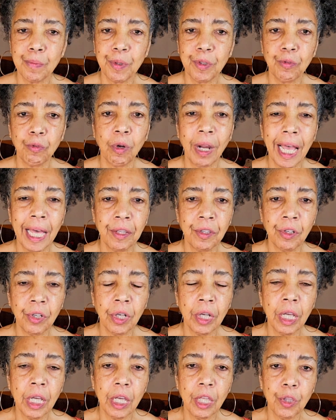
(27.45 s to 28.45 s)
but
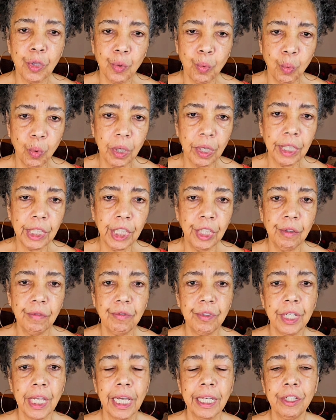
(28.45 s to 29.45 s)
rather the work
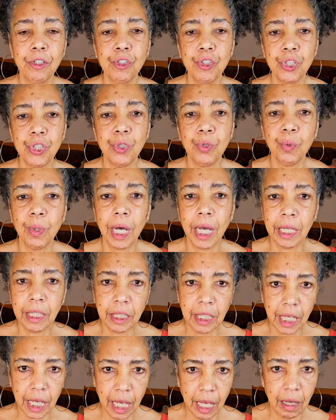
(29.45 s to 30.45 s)
you've done to
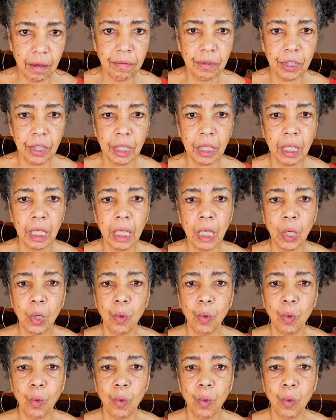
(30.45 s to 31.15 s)
uncover